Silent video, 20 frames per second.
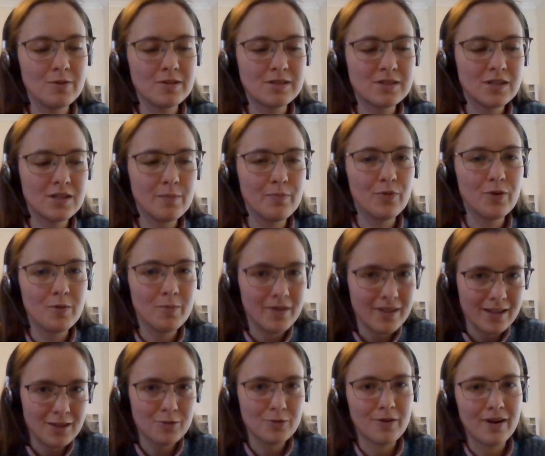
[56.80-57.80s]
to the point where
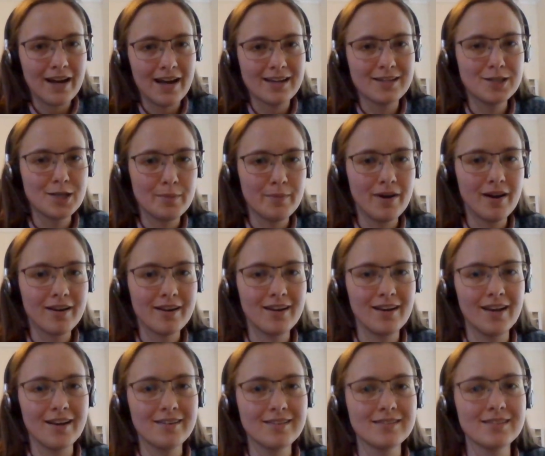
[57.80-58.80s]
they thought I had
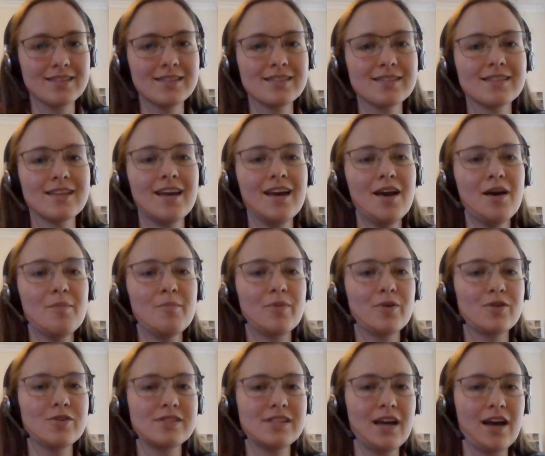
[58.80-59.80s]
tuberculosis
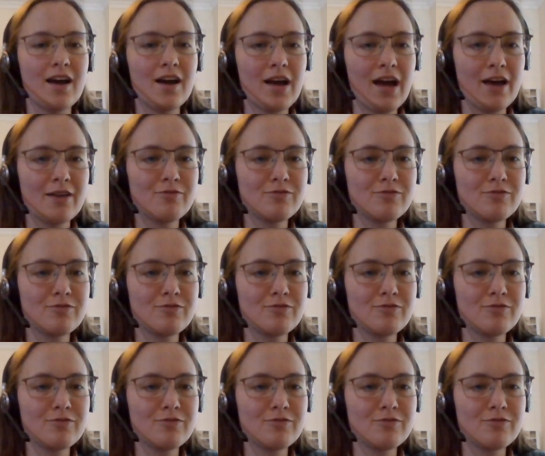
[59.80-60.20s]
because I had